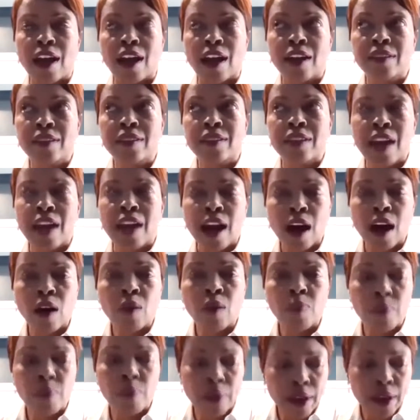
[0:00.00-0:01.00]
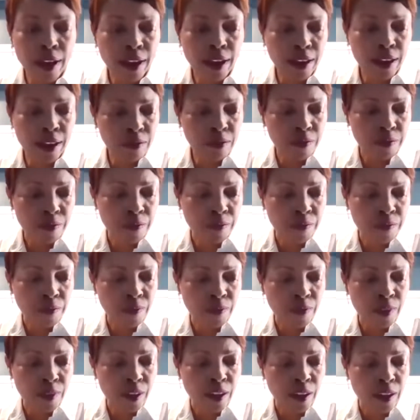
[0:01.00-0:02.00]
I said, I'll bet
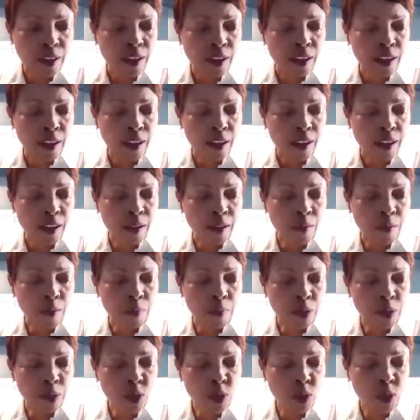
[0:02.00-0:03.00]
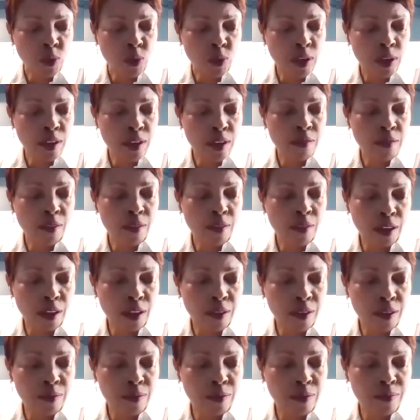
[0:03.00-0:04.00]
between
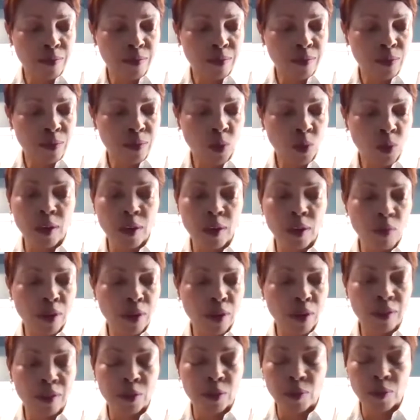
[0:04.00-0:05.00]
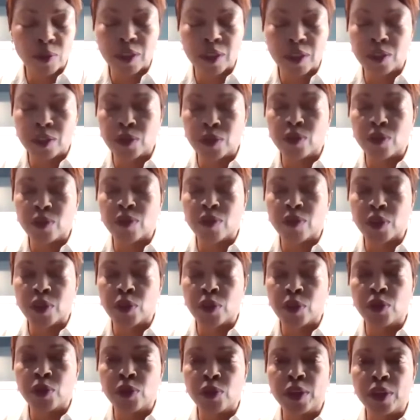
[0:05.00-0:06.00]
the 21 or 22 of you,
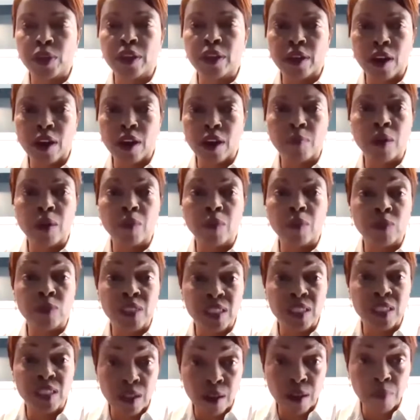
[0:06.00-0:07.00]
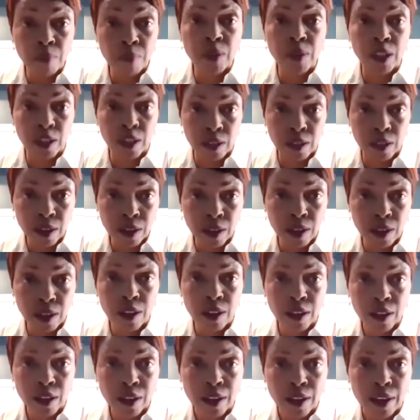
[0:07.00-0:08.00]
you can come up with something
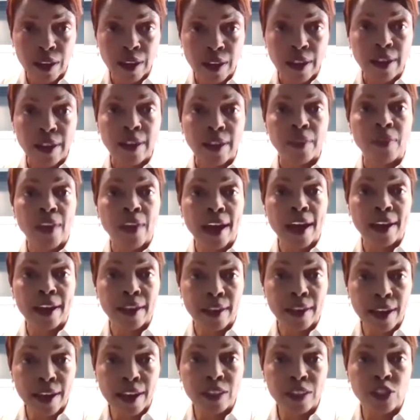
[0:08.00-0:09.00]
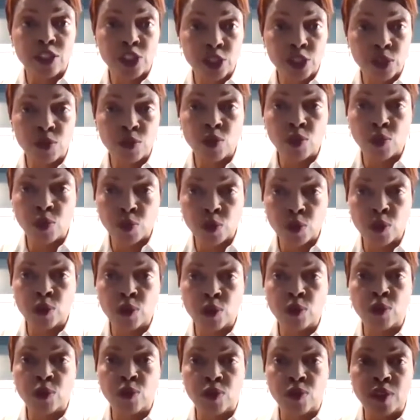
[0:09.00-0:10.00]
that gets you
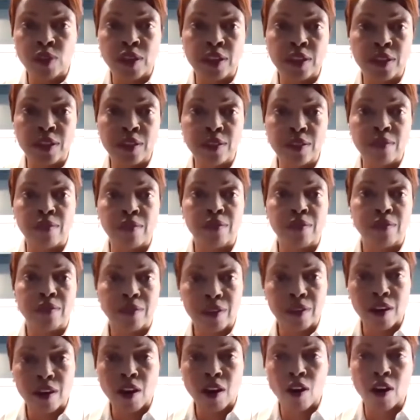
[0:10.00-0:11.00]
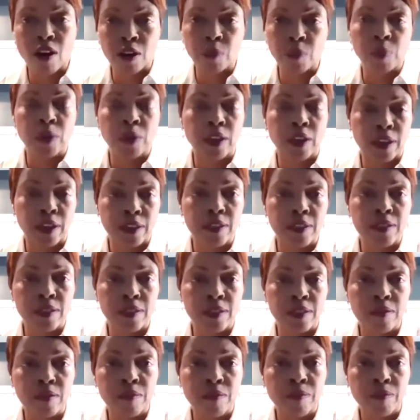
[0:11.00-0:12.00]
through this hard place,
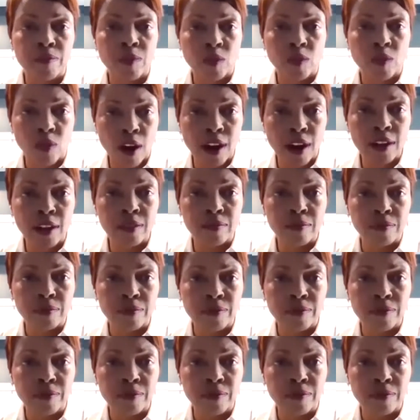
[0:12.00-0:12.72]
right?